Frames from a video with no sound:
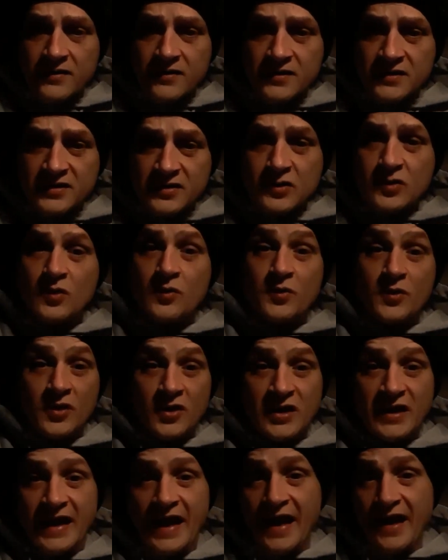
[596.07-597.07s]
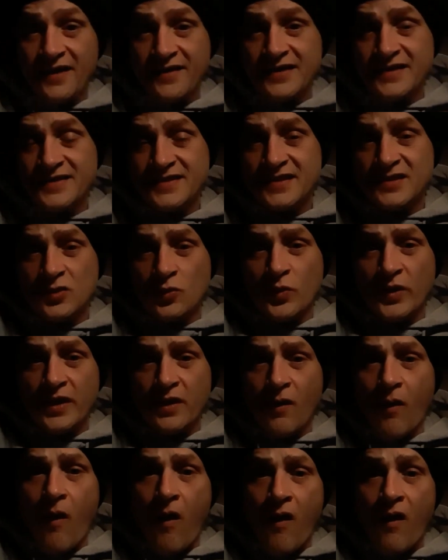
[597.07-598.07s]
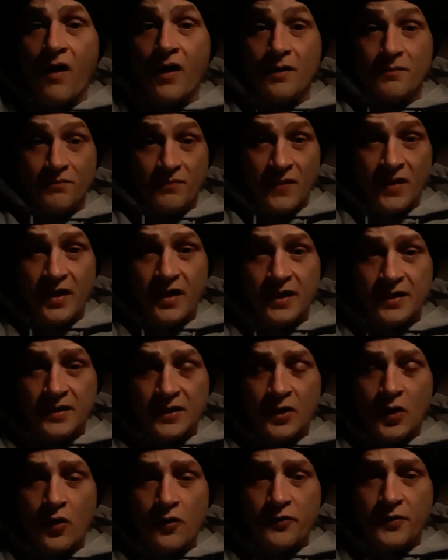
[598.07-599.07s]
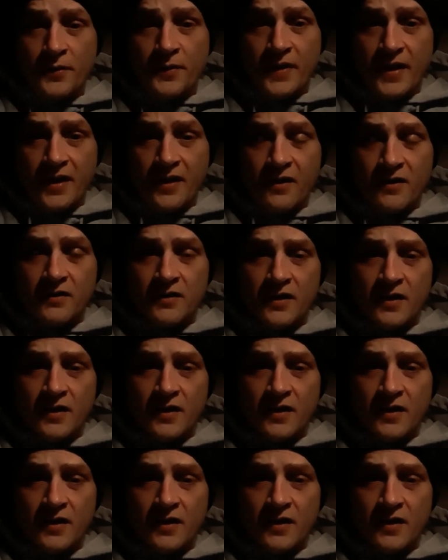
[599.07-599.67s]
see what we're looking at least get the wheel on. and to go from there.